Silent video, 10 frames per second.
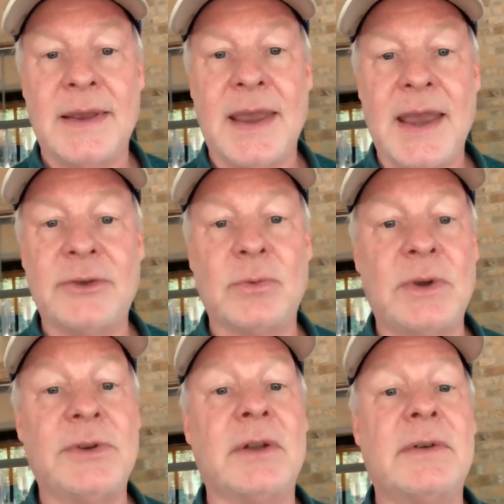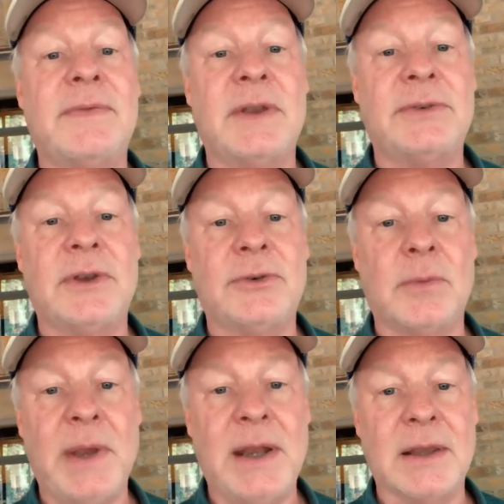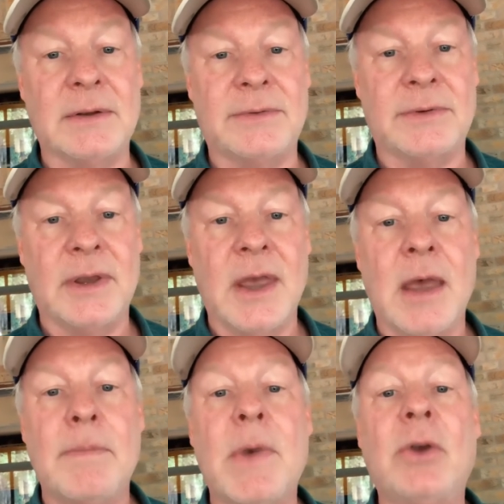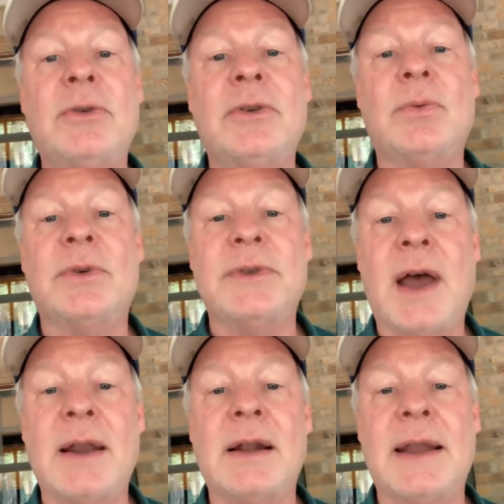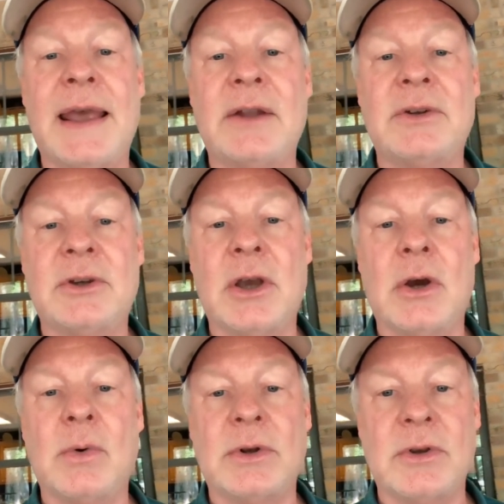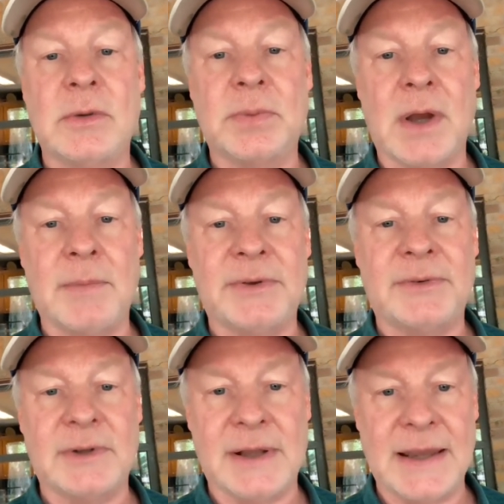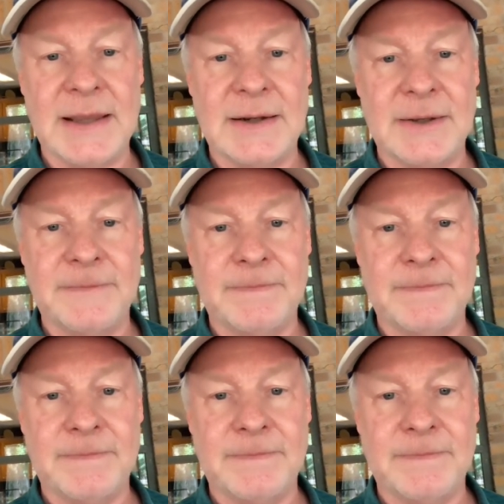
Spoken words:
As a result of this disobedience, Moses was not allowed to go into the promised land.